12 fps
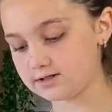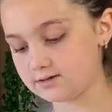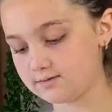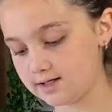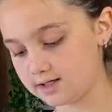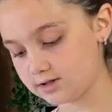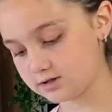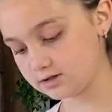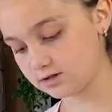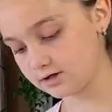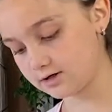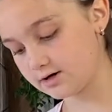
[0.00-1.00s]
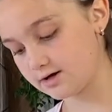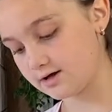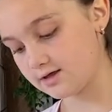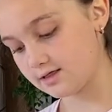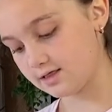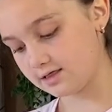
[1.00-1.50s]
make sure
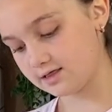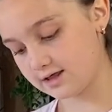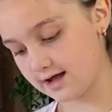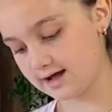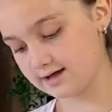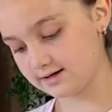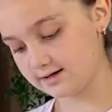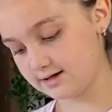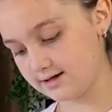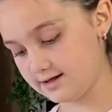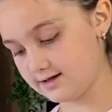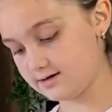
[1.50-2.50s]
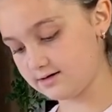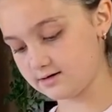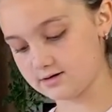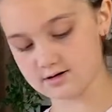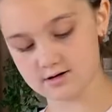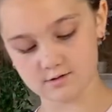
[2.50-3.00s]
that it
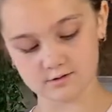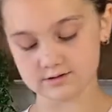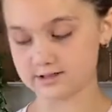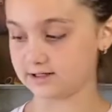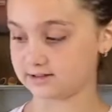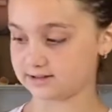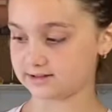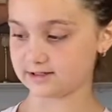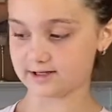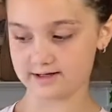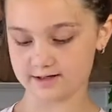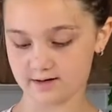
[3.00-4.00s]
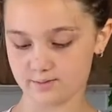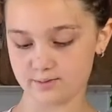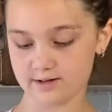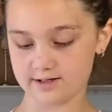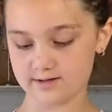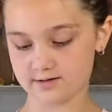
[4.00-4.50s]
goes inside your
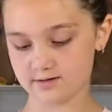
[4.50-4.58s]
blender.